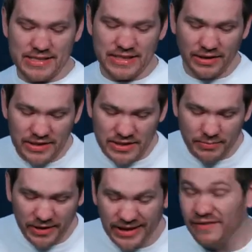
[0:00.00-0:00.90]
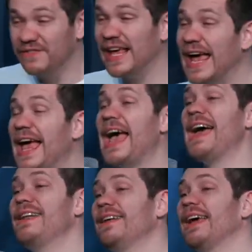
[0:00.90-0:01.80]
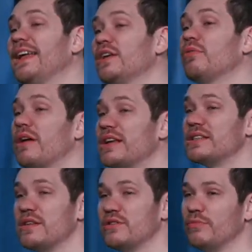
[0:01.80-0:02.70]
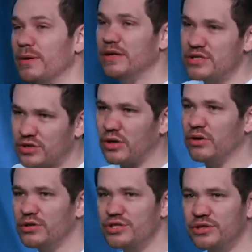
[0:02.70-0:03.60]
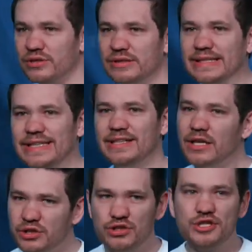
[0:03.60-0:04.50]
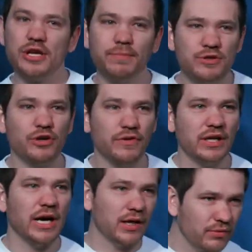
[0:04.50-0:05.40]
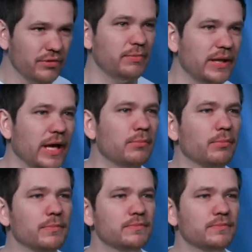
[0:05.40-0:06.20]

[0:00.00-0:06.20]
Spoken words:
and Elizabeth, if they had any reason to be discouraged and to stop serving God, it would be them.